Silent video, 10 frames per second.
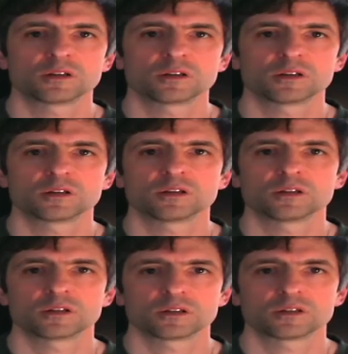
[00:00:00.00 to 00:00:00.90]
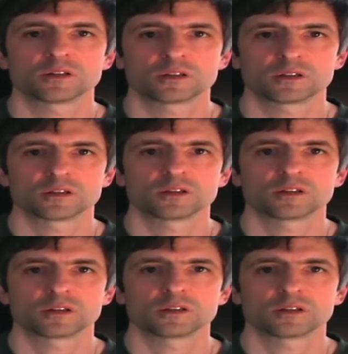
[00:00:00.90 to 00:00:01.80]

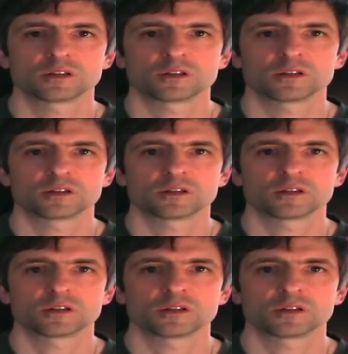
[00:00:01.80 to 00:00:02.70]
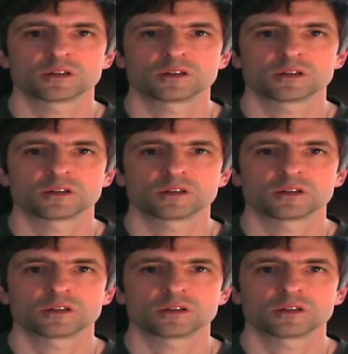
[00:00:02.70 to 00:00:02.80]
No words are spoken by the person on screen.